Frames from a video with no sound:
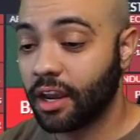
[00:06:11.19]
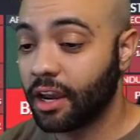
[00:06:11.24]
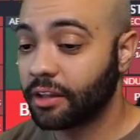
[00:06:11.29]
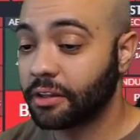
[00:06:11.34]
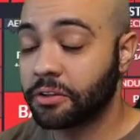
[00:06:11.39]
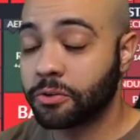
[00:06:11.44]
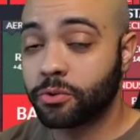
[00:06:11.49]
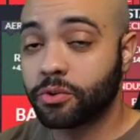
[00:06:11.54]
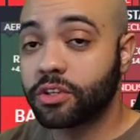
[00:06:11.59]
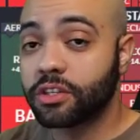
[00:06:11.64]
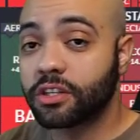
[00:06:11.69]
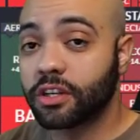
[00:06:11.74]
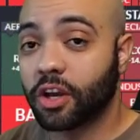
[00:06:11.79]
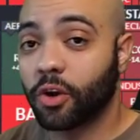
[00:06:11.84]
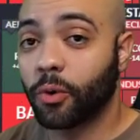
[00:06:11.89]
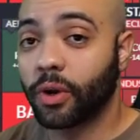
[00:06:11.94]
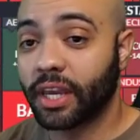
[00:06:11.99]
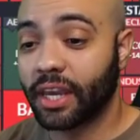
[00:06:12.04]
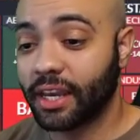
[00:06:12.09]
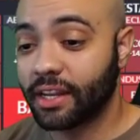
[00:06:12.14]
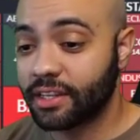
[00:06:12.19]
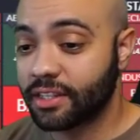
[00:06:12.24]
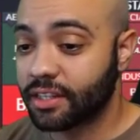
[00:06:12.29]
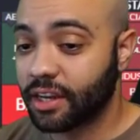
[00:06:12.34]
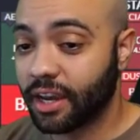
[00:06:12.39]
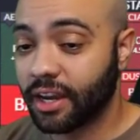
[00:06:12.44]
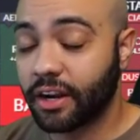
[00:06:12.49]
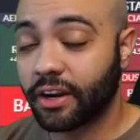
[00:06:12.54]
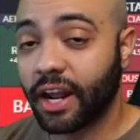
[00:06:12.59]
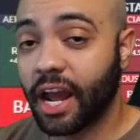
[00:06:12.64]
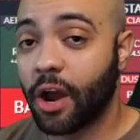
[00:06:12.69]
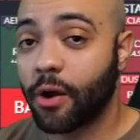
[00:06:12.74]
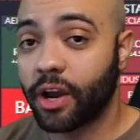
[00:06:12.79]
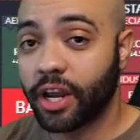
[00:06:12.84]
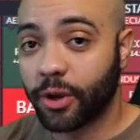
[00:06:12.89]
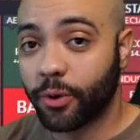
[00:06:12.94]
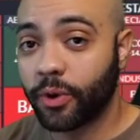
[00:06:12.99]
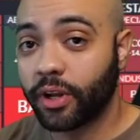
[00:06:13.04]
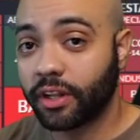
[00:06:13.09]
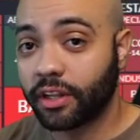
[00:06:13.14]
This was just a quick insight on how I
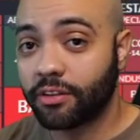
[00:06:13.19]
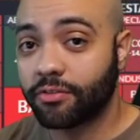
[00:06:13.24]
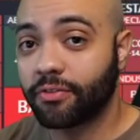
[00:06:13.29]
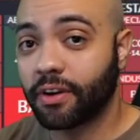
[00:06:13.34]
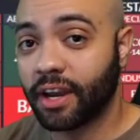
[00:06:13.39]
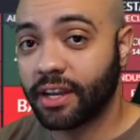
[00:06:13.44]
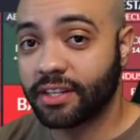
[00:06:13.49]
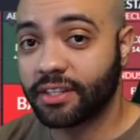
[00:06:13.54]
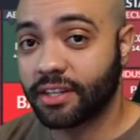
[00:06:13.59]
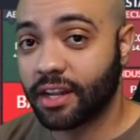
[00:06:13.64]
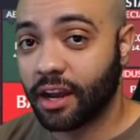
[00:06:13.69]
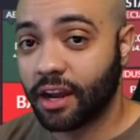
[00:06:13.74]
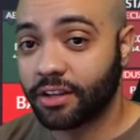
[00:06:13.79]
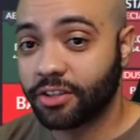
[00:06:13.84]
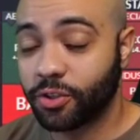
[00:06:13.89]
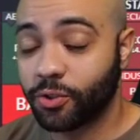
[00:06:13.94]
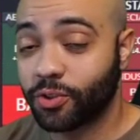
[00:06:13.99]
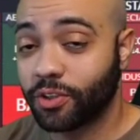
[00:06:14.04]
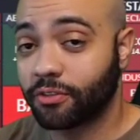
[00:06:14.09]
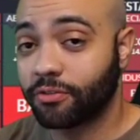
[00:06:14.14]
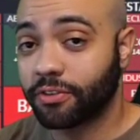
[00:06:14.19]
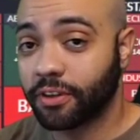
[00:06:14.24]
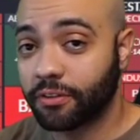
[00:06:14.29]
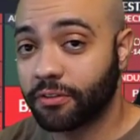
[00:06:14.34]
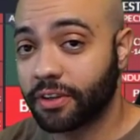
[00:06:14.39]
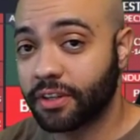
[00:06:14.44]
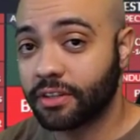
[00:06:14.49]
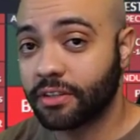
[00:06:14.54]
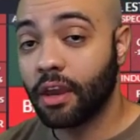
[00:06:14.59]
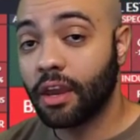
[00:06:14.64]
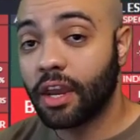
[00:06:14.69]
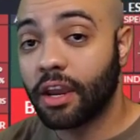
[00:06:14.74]
quickly find stocks using FINVIZ.